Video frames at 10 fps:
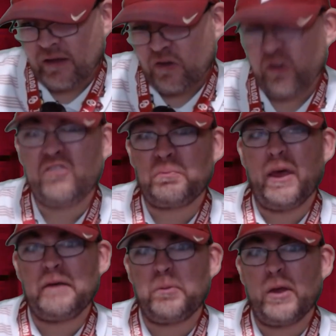he's
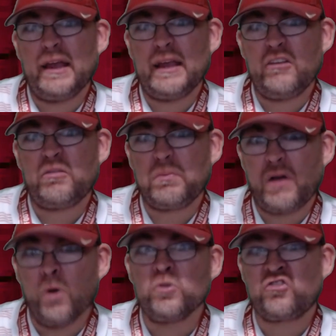
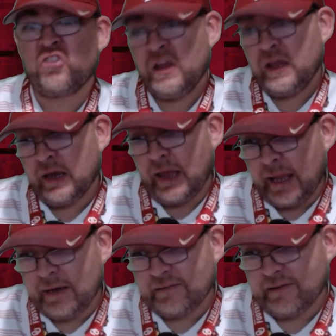coached in
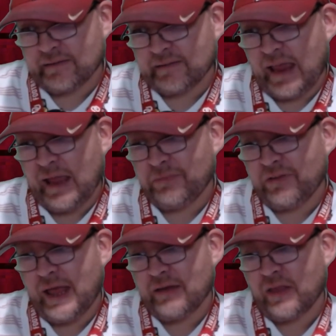86 games and
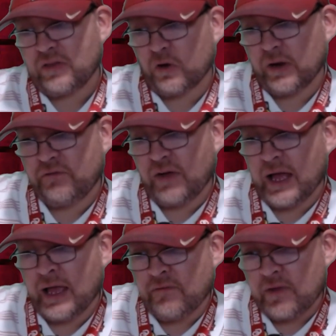has a
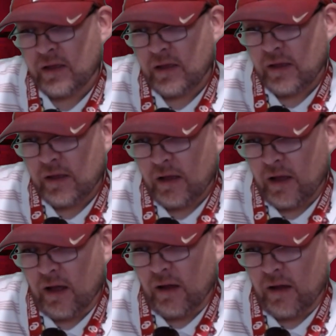
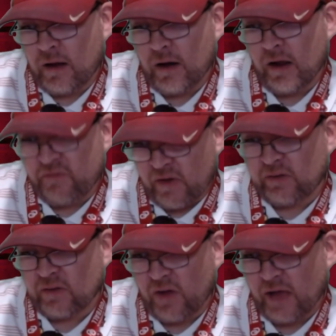
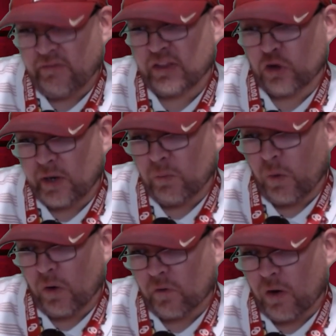55-31
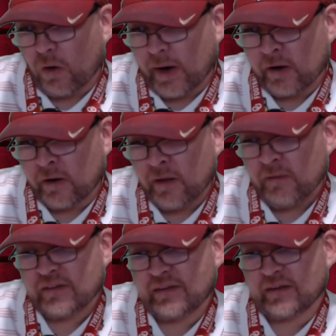overall record,
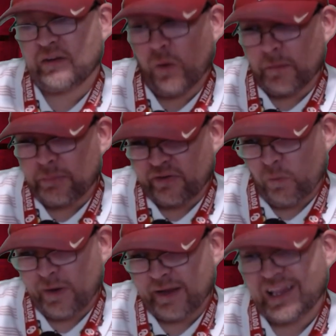61%
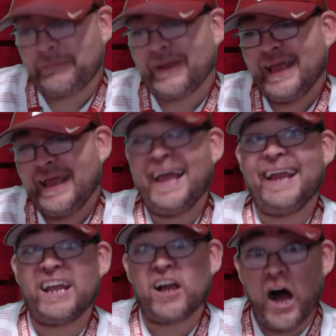winning clip, and
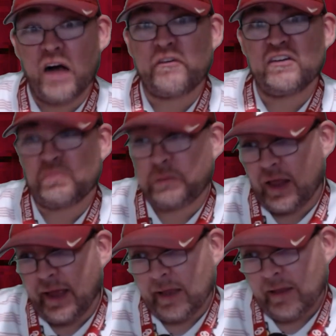in conference
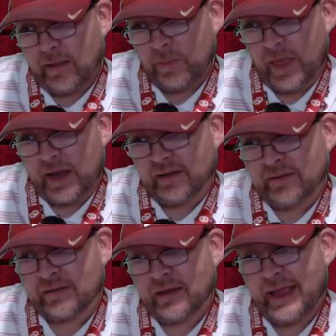play, that
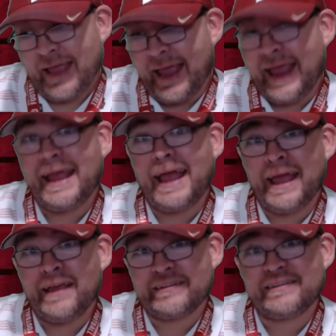is
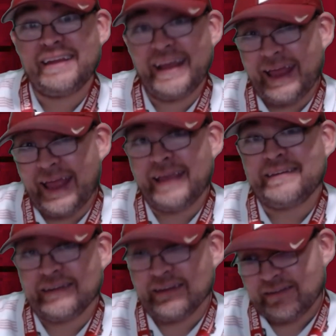AAC and
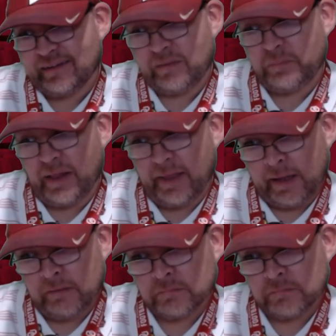ACC play,